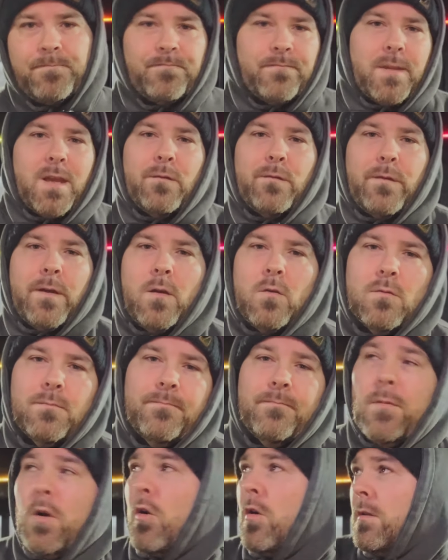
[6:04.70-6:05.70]
it fell,
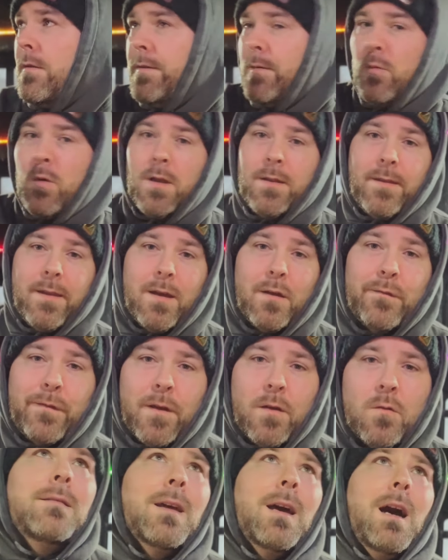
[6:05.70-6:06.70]
or the one there
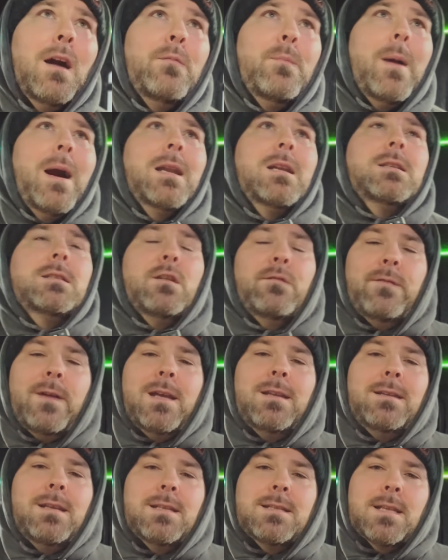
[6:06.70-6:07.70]
fell. I've managed to
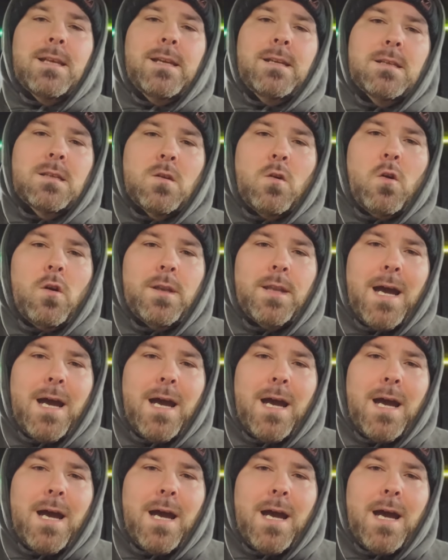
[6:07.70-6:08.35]
find these lights on